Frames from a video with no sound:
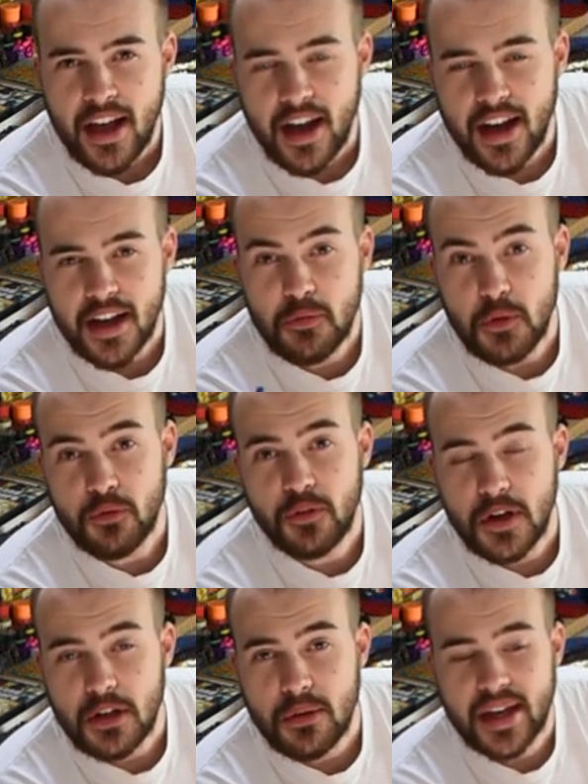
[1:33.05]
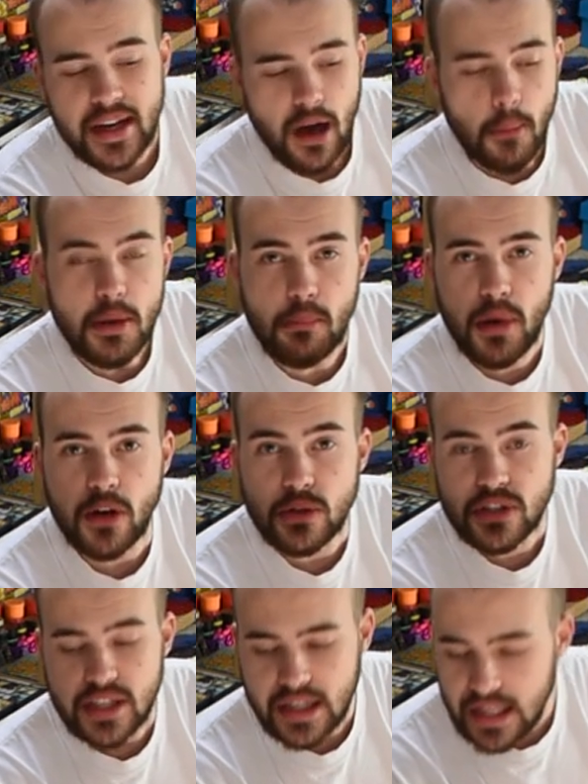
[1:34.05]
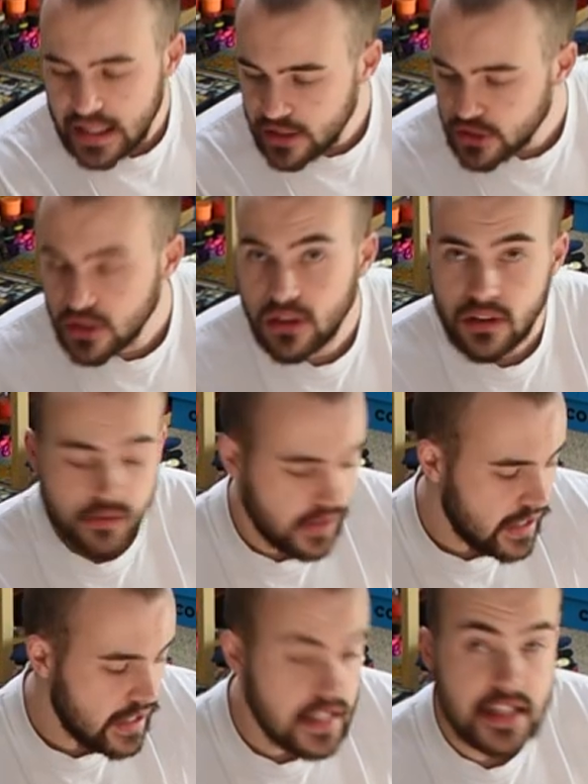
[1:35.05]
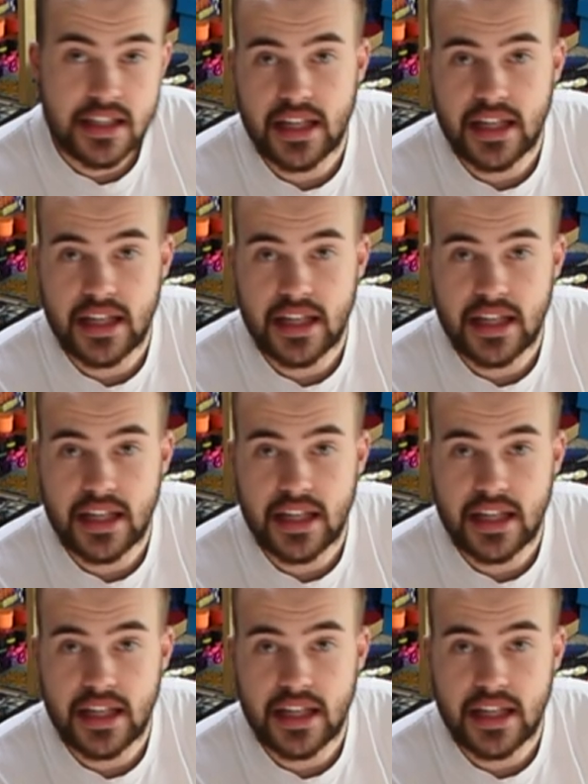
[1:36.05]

Uh, if you follow that, I'll be posting each of these